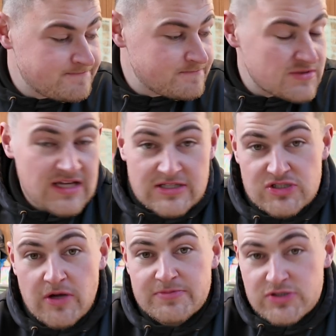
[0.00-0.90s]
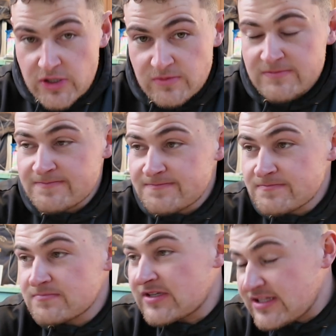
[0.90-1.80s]
we get the jobs through,
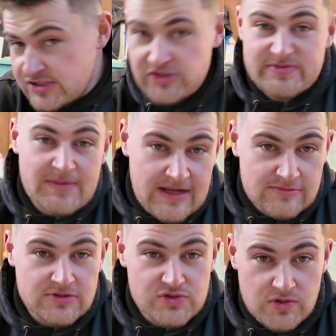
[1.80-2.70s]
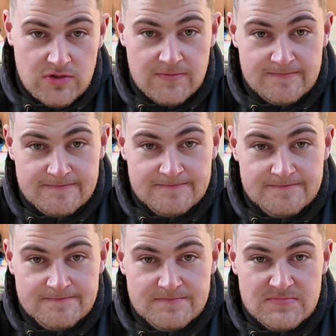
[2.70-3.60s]
and we get the jobs back out the door.
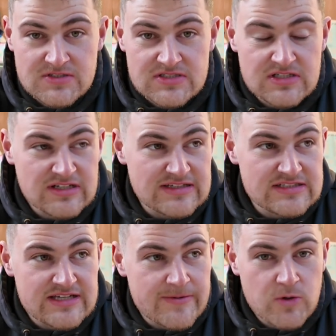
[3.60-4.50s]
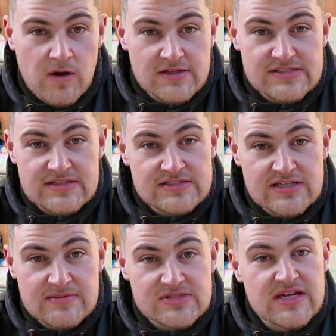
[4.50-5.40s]
They still get the same quality and the
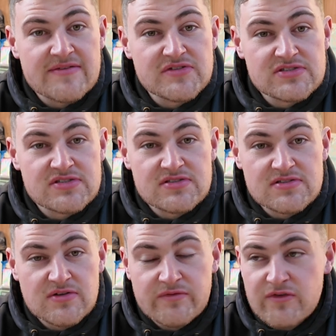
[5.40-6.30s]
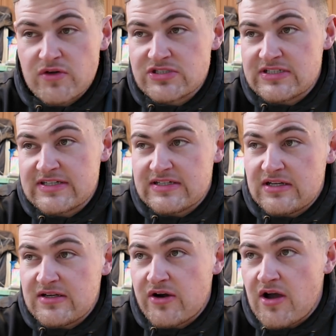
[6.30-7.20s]
same service. Unfortunately,
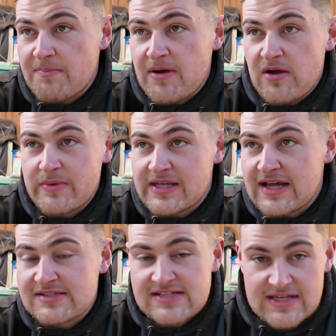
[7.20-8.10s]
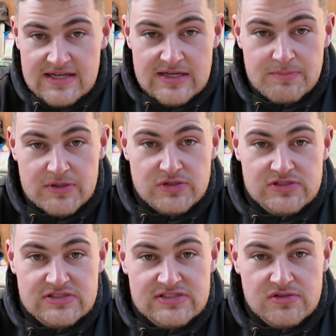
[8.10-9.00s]
on our part, we can't take a hit because
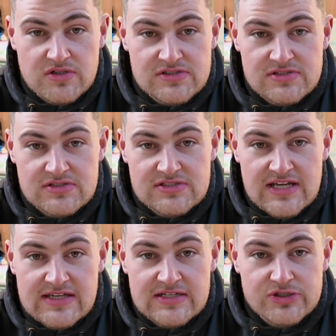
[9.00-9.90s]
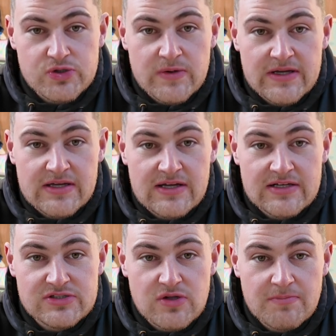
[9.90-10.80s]
it's not taking as quick and
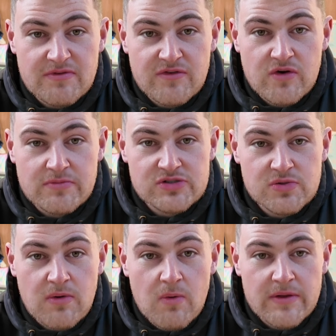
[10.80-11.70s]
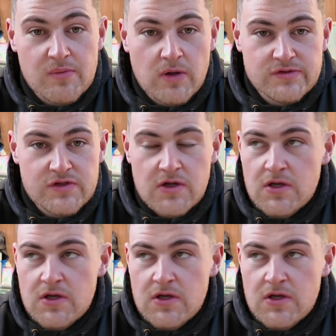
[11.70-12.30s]
it's not performing to what we want.